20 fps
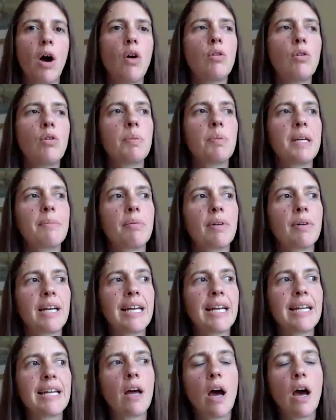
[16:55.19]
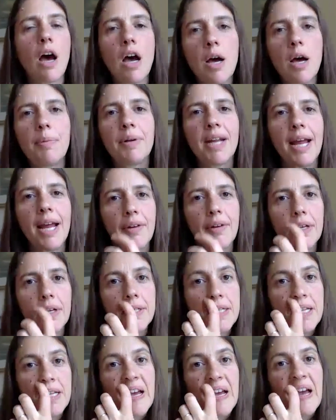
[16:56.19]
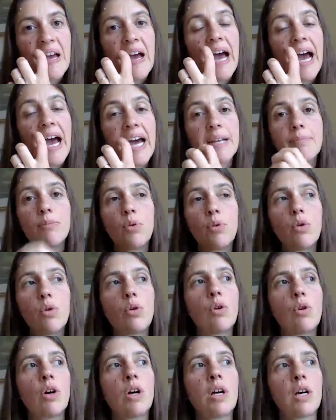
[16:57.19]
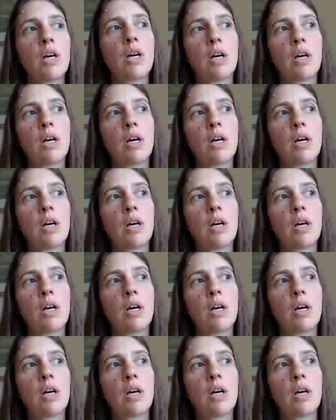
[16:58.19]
Older people in urban areas had more